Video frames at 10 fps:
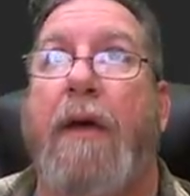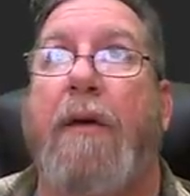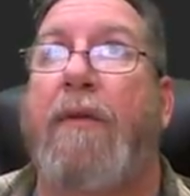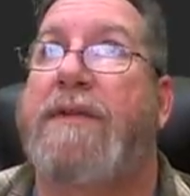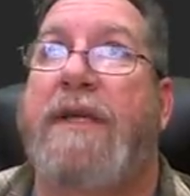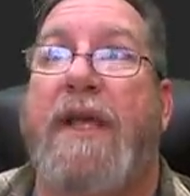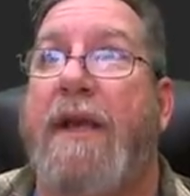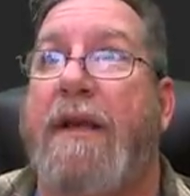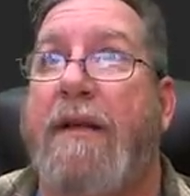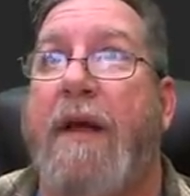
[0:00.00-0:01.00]
Once
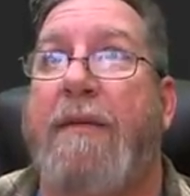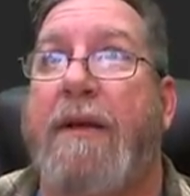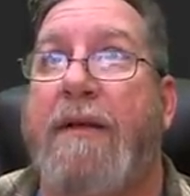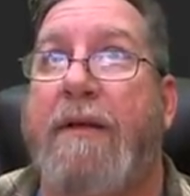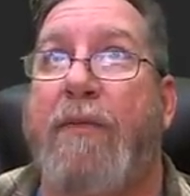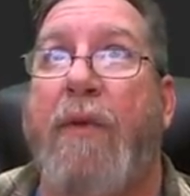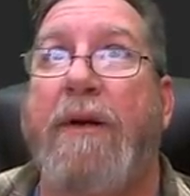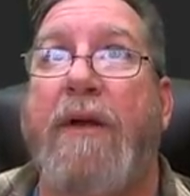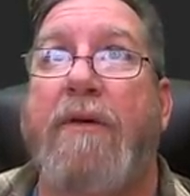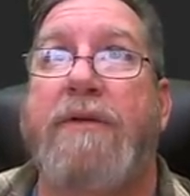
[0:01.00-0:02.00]
again, I mean,
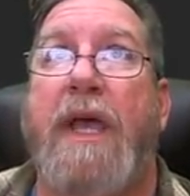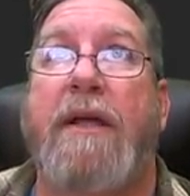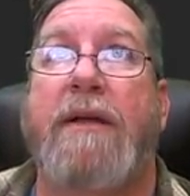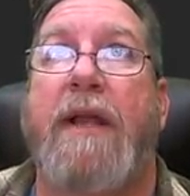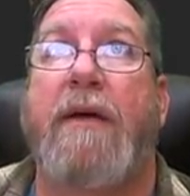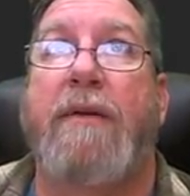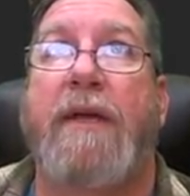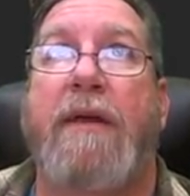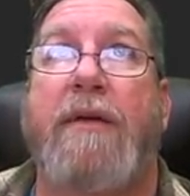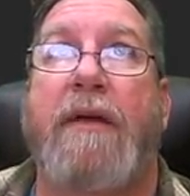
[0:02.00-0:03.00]
one goes hand in hand with
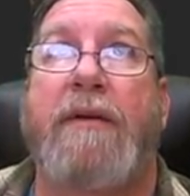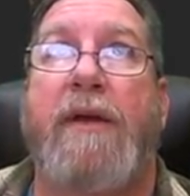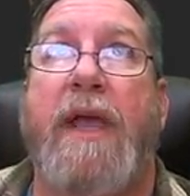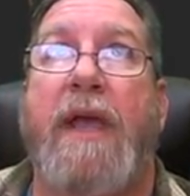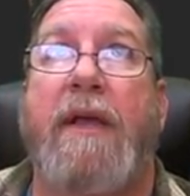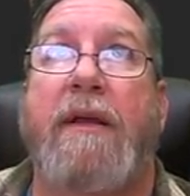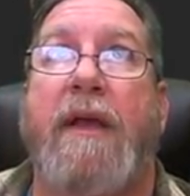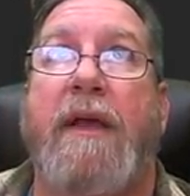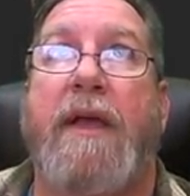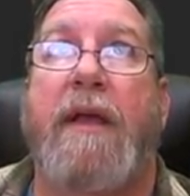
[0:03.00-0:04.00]
the other. I, you can't,
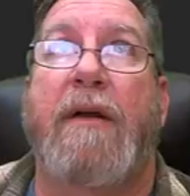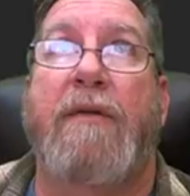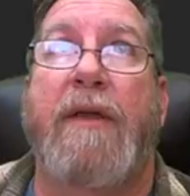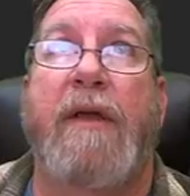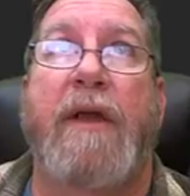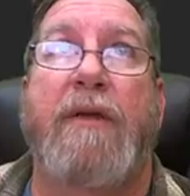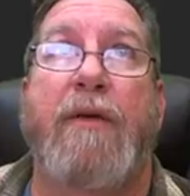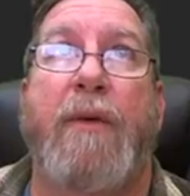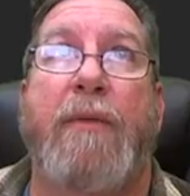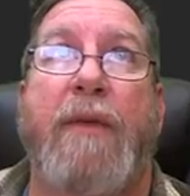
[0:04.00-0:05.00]
I can't, I don't think you can
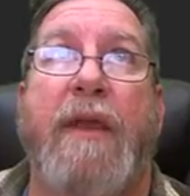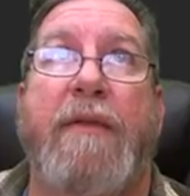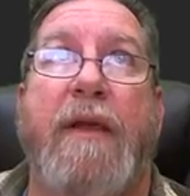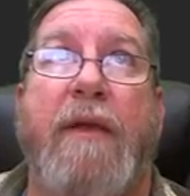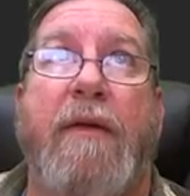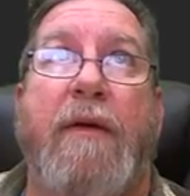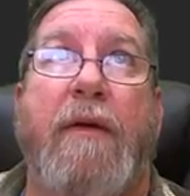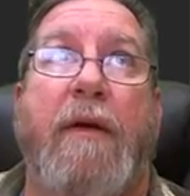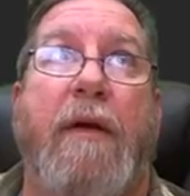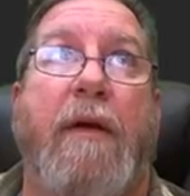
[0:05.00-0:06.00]
do one without the other.
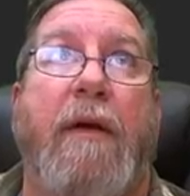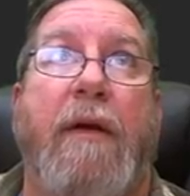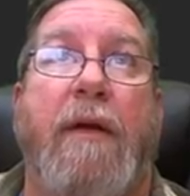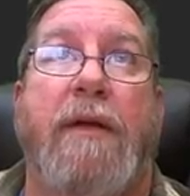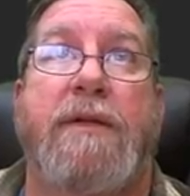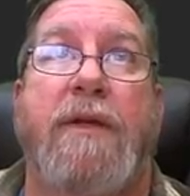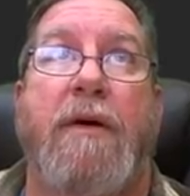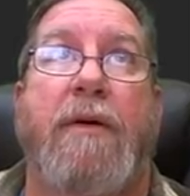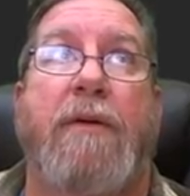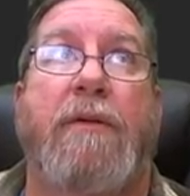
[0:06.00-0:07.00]

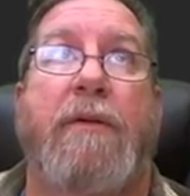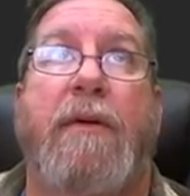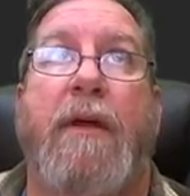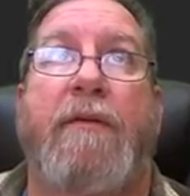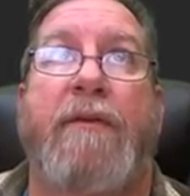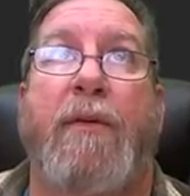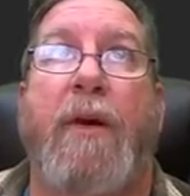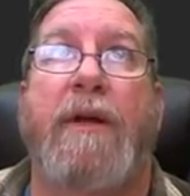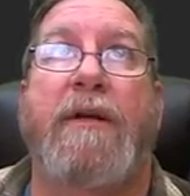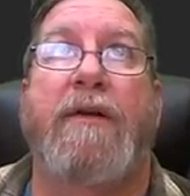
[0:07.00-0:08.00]
So if you're
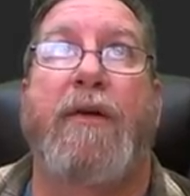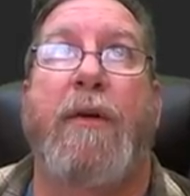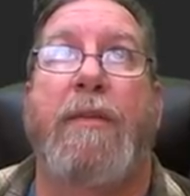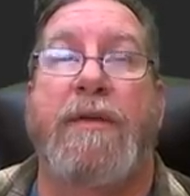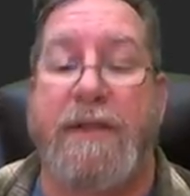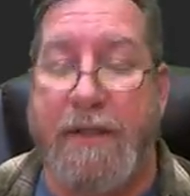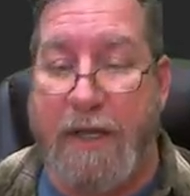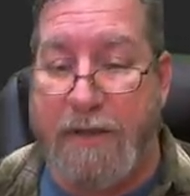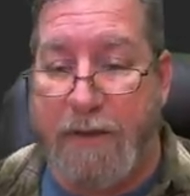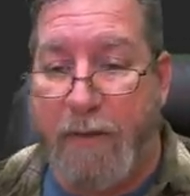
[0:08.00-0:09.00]
wanting to do
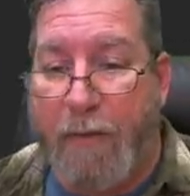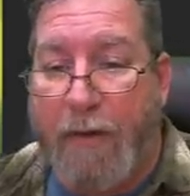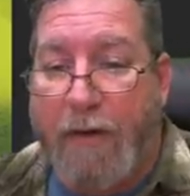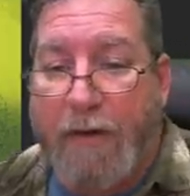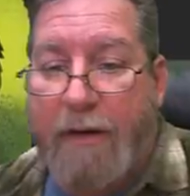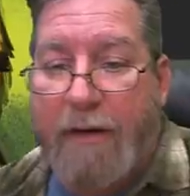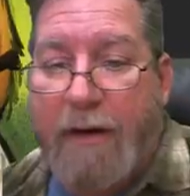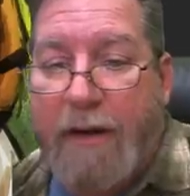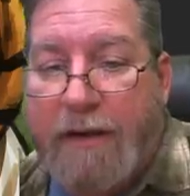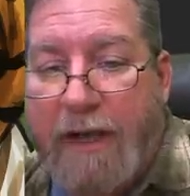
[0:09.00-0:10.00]
representational work,
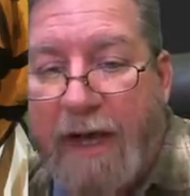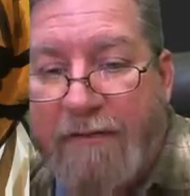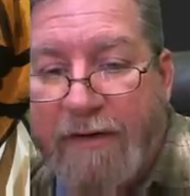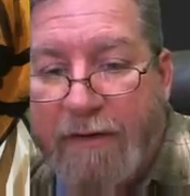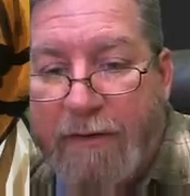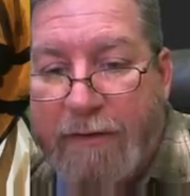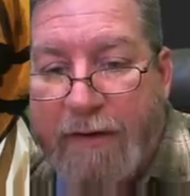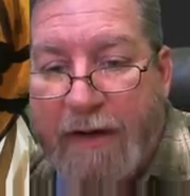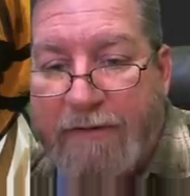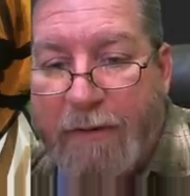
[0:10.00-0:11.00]
you have to do
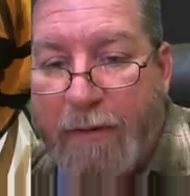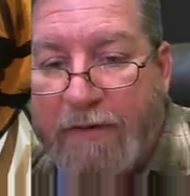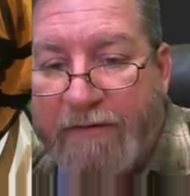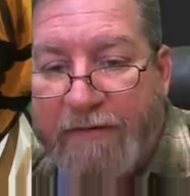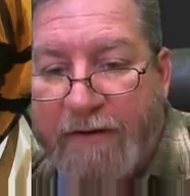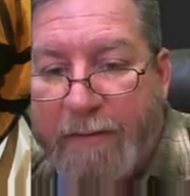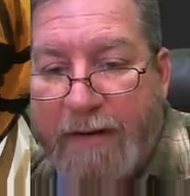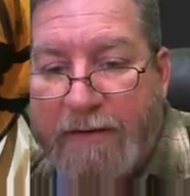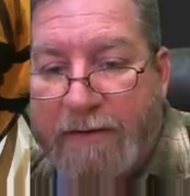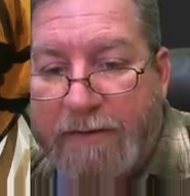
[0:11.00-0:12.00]
you have to work the
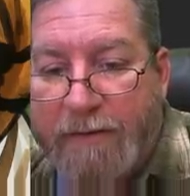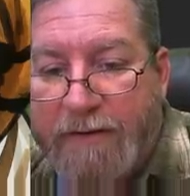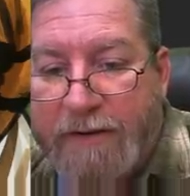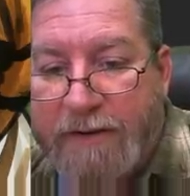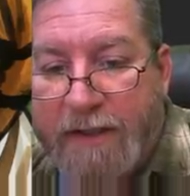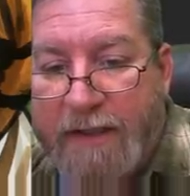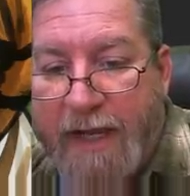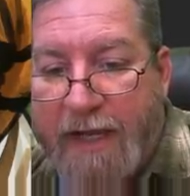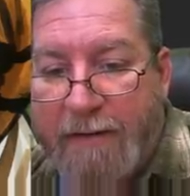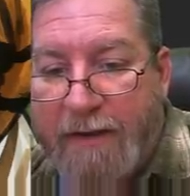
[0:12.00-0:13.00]
fundamentals, which is
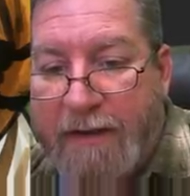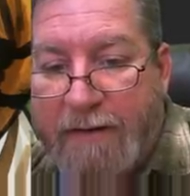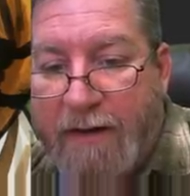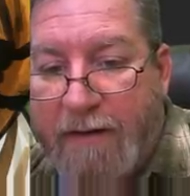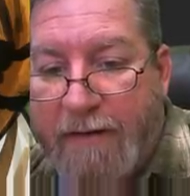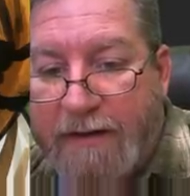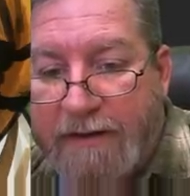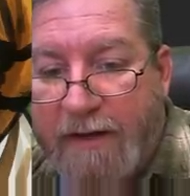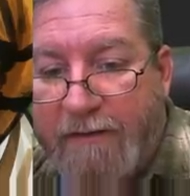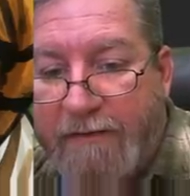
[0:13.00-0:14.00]
anatomy and all that
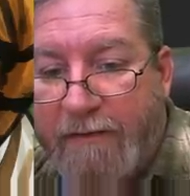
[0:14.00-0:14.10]
stuff.